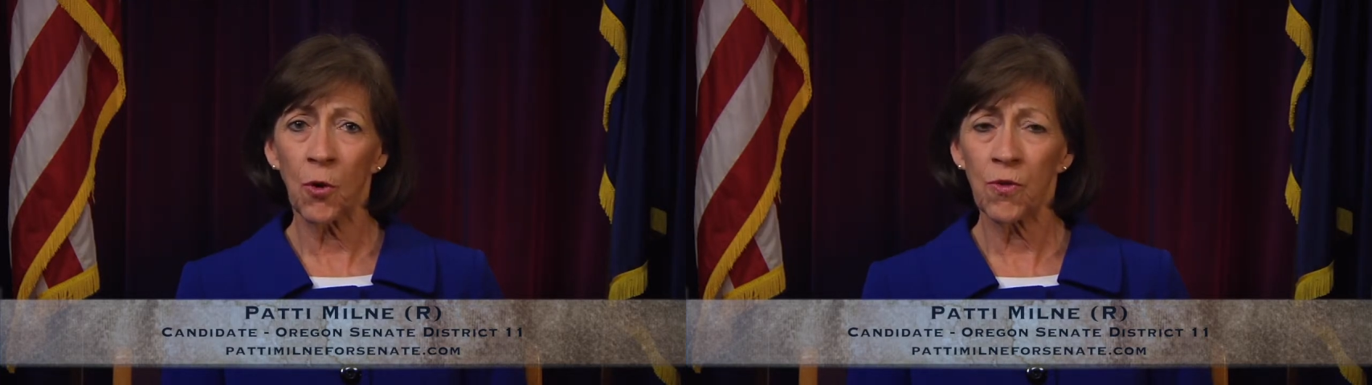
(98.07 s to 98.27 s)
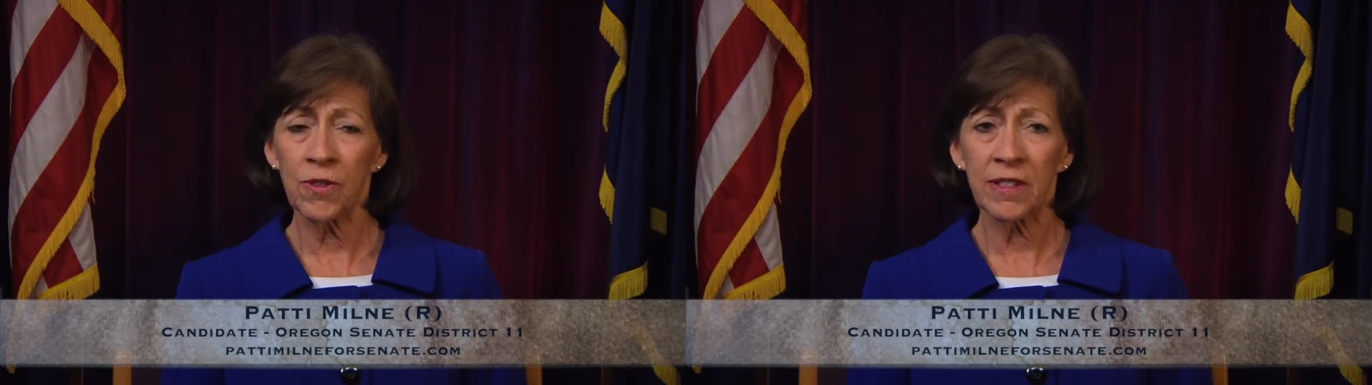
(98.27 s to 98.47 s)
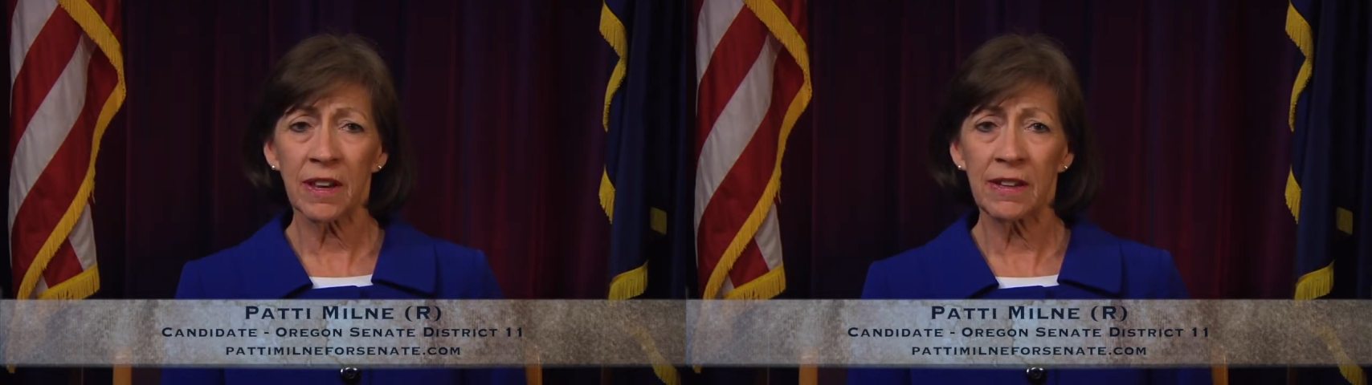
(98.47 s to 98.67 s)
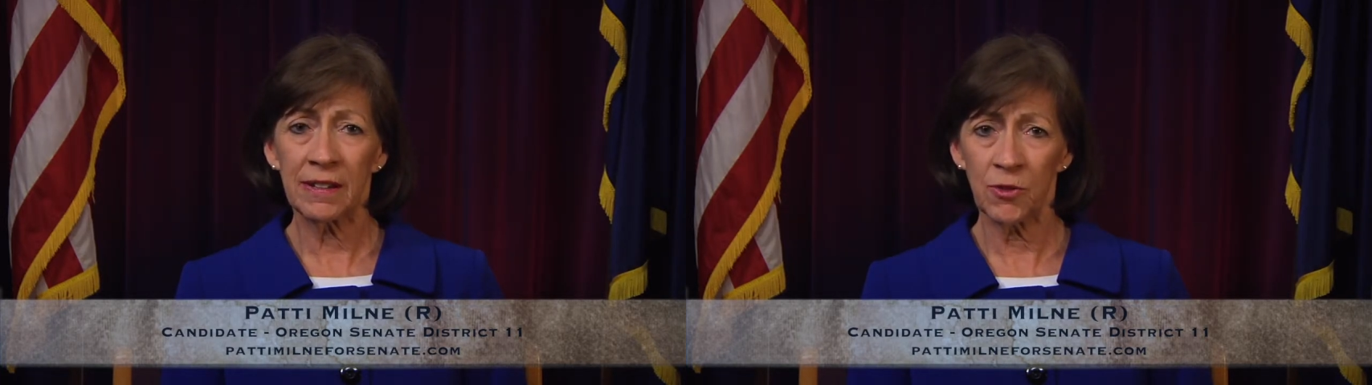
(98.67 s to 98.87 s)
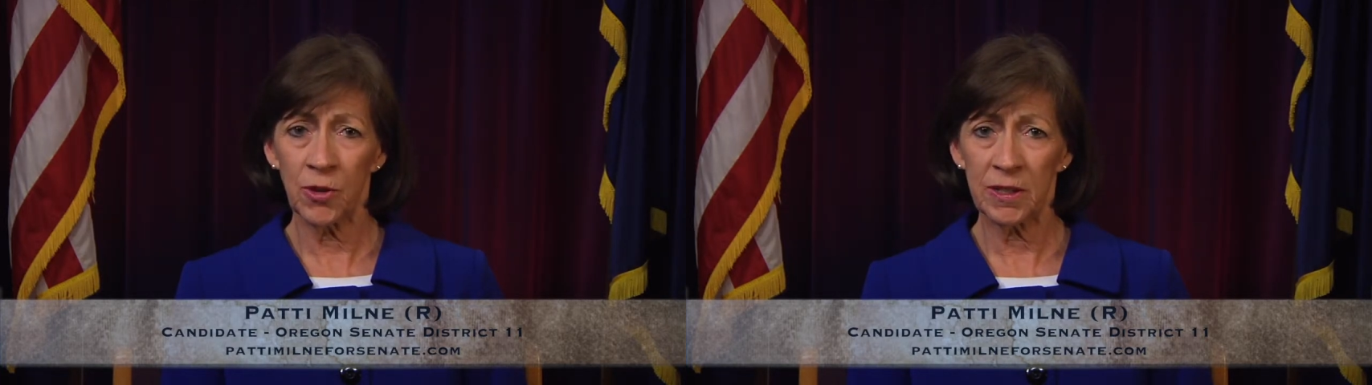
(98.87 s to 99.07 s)
oversight
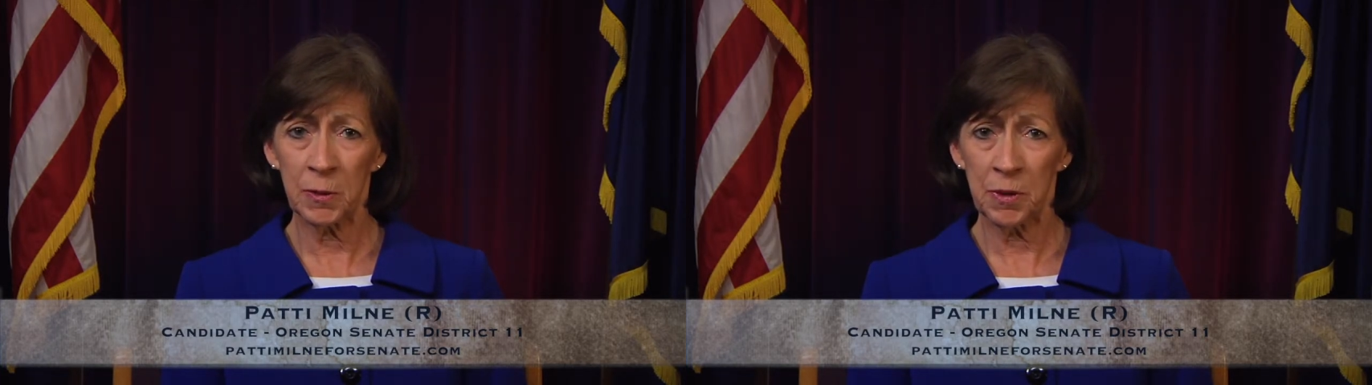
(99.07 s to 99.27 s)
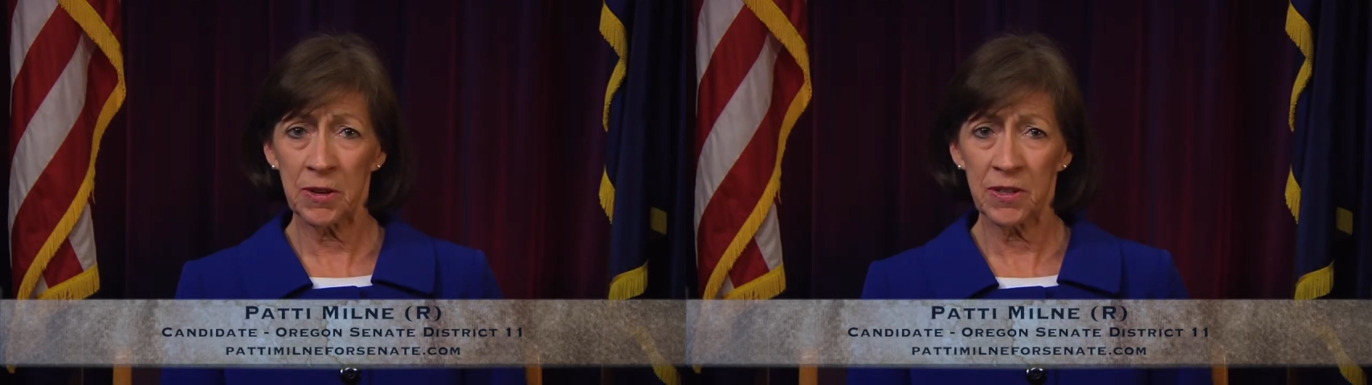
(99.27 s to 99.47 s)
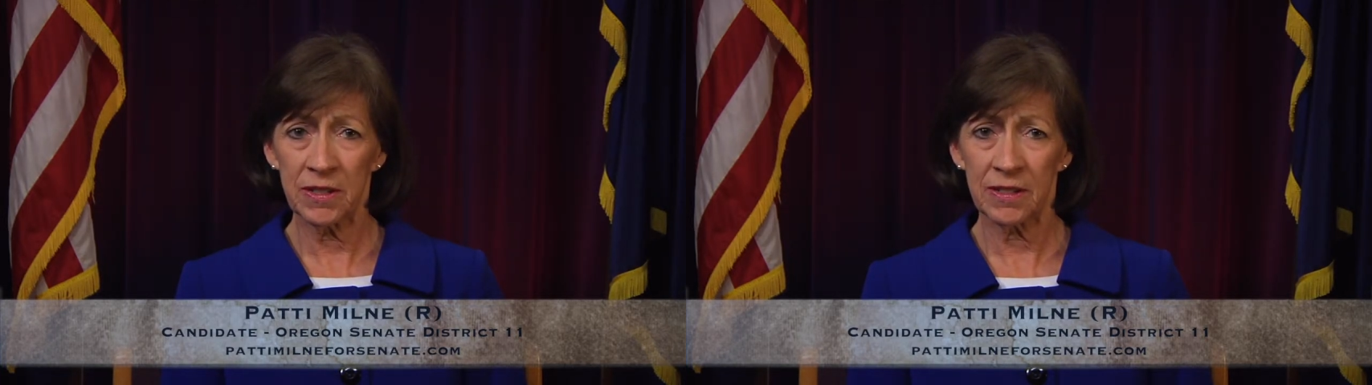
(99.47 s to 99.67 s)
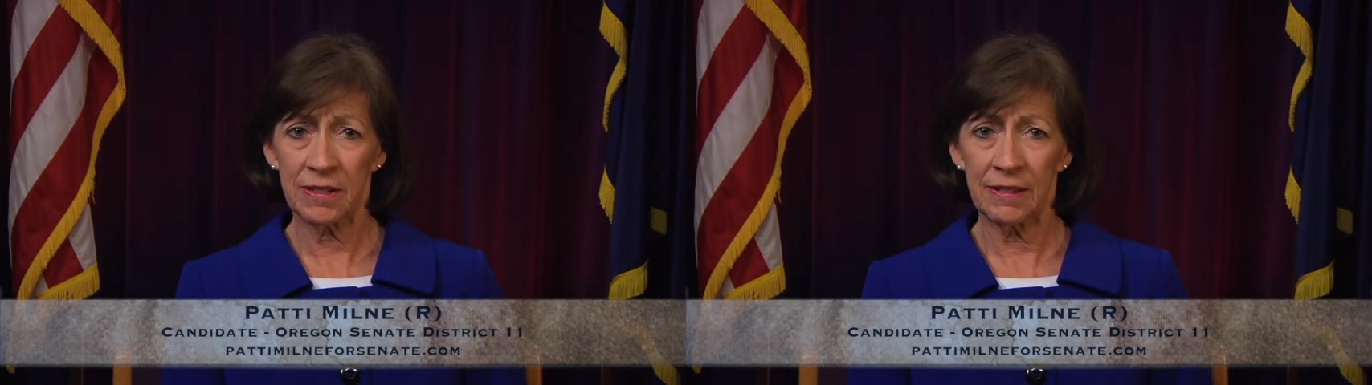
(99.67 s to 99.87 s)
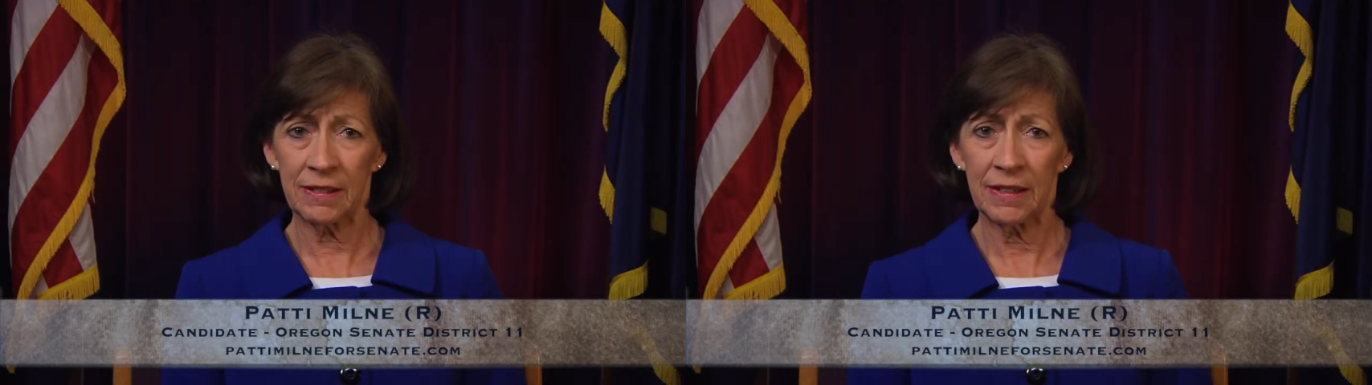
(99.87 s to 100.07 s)
and
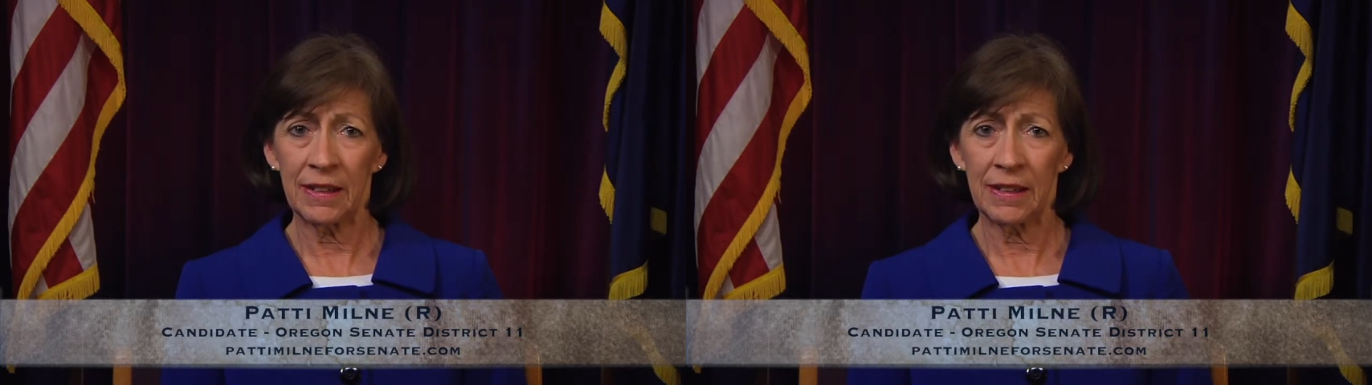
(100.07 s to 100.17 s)
transparency,